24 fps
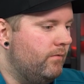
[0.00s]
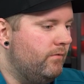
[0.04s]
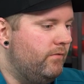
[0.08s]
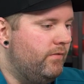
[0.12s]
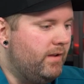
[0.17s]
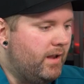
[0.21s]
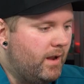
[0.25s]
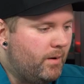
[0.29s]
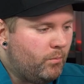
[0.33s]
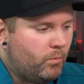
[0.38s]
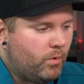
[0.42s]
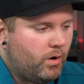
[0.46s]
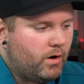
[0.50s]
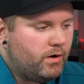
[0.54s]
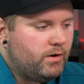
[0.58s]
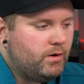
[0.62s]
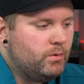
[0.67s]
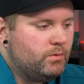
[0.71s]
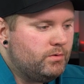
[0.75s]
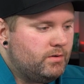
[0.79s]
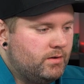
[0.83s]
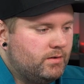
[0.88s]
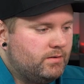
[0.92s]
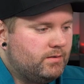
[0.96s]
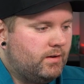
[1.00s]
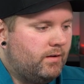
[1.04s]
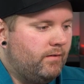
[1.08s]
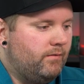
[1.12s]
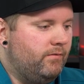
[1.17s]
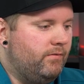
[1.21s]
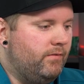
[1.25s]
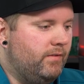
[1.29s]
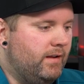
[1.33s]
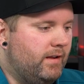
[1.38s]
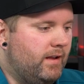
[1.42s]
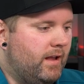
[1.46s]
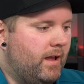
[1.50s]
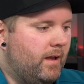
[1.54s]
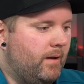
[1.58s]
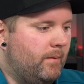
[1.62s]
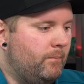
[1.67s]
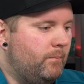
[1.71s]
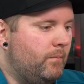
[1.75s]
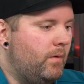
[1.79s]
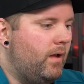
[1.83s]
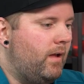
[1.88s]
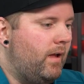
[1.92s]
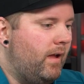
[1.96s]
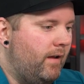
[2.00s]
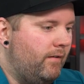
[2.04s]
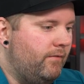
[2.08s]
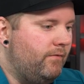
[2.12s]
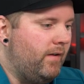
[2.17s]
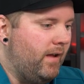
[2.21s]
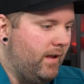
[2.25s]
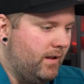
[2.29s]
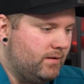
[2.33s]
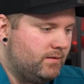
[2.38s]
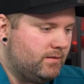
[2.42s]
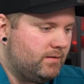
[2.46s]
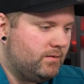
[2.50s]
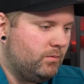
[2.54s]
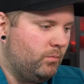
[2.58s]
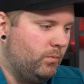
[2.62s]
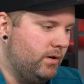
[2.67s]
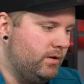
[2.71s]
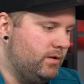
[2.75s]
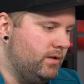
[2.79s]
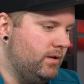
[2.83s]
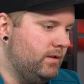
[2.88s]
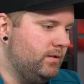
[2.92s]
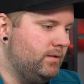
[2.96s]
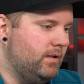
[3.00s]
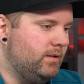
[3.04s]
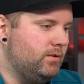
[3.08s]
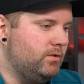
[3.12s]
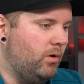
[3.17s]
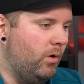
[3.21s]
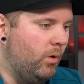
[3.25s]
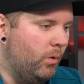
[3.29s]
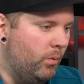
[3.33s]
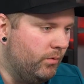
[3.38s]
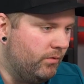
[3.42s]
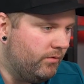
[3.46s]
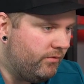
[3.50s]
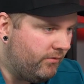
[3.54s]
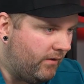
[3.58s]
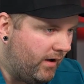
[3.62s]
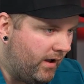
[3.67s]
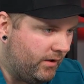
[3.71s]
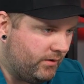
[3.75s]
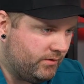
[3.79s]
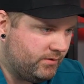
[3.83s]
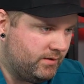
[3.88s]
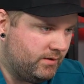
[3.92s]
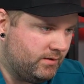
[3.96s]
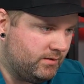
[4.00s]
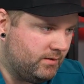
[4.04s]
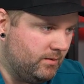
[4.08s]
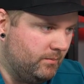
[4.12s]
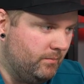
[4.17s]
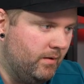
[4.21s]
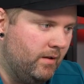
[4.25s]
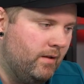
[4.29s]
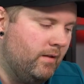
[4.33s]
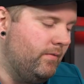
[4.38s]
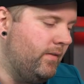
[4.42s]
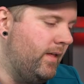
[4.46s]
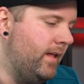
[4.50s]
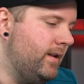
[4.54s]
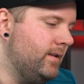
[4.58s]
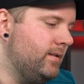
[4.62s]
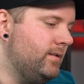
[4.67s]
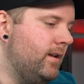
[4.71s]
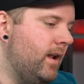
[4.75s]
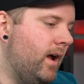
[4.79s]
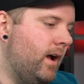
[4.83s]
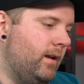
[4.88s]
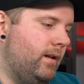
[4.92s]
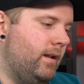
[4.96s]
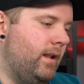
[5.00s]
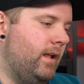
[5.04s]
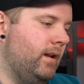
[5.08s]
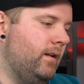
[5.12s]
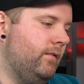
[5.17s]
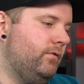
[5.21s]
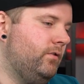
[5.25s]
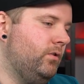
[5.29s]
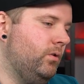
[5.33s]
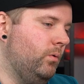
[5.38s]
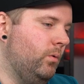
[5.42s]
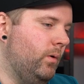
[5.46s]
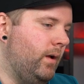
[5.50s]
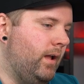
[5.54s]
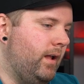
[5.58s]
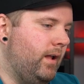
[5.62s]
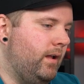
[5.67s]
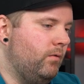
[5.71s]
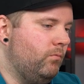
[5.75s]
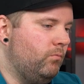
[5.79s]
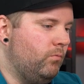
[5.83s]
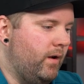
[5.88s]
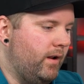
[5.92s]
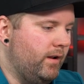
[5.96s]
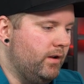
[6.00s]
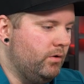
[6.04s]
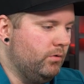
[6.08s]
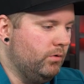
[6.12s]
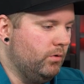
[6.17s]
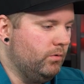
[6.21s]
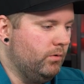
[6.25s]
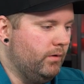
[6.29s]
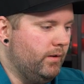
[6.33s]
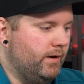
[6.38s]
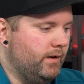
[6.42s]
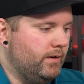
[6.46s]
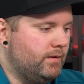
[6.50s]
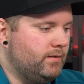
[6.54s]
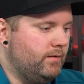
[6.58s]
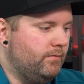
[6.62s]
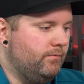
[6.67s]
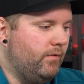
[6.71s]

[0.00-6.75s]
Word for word: VMware uses V M F S, which is its own file system that is not native to a regular Linux